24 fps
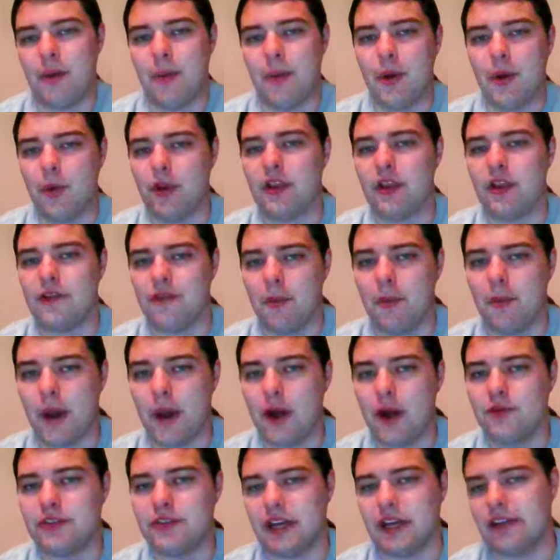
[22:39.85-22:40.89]
I mean, really for
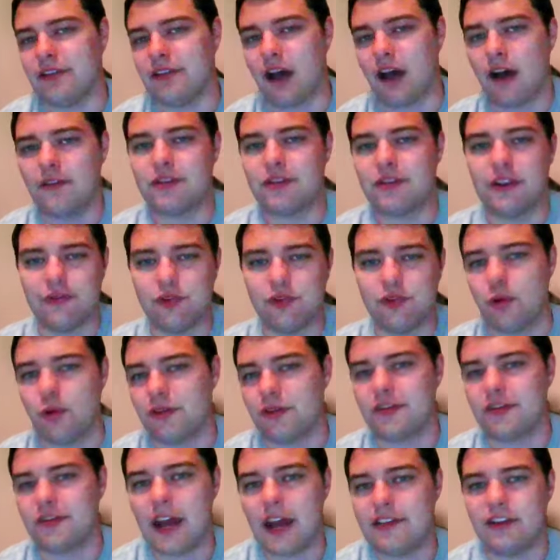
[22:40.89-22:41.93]
both teams, obviously
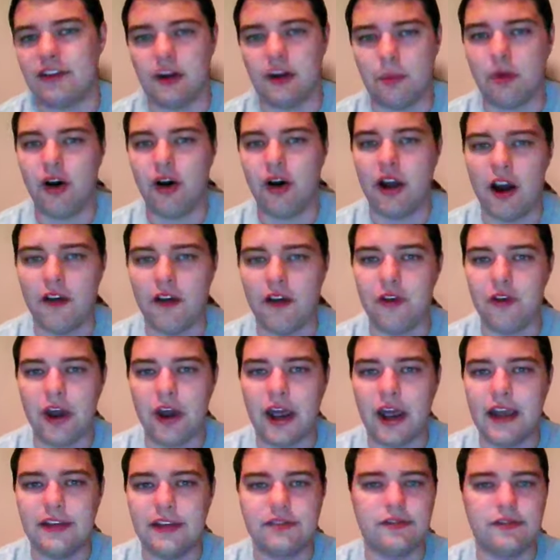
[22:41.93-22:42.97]
Florida State's in the playoff
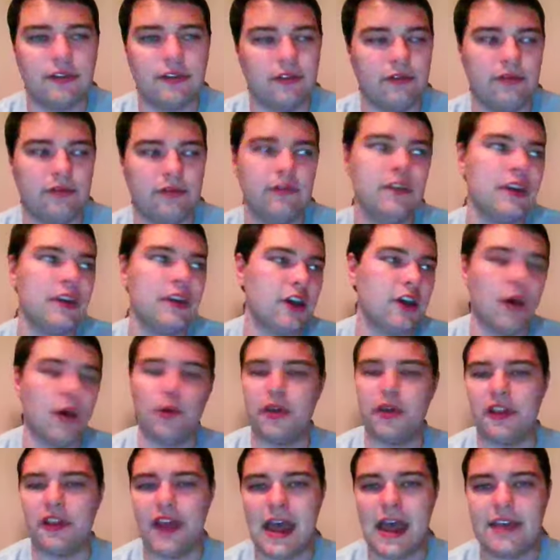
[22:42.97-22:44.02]
race and
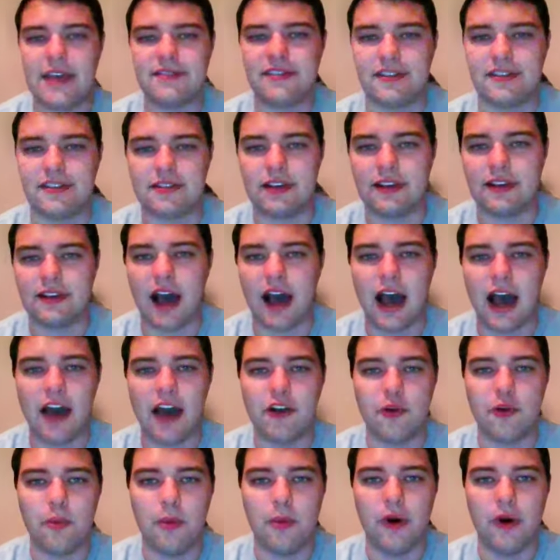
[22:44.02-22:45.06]
going to the ACC
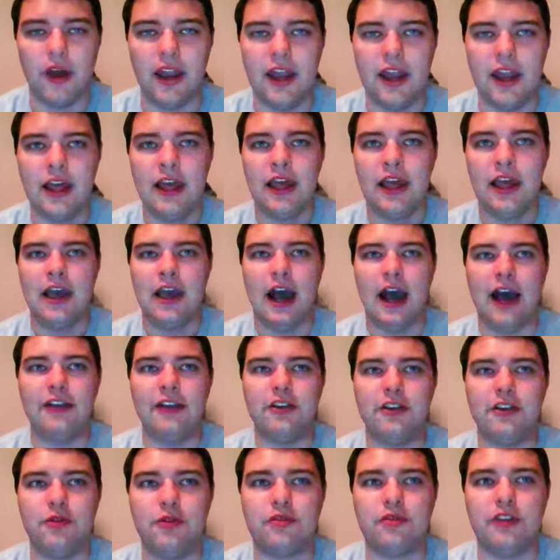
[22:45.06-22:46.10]
title, but I
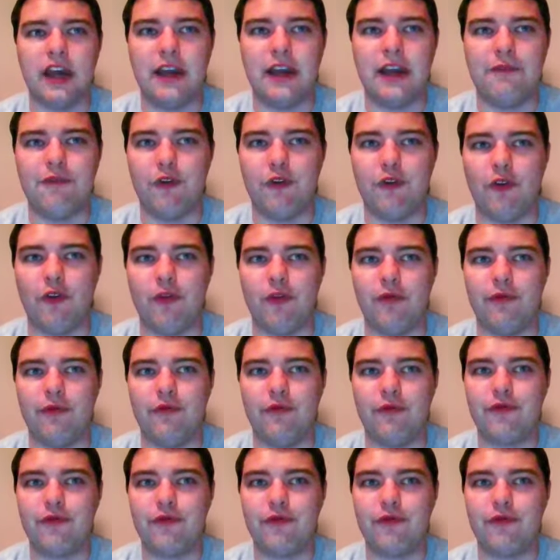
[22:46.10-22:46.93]
do think for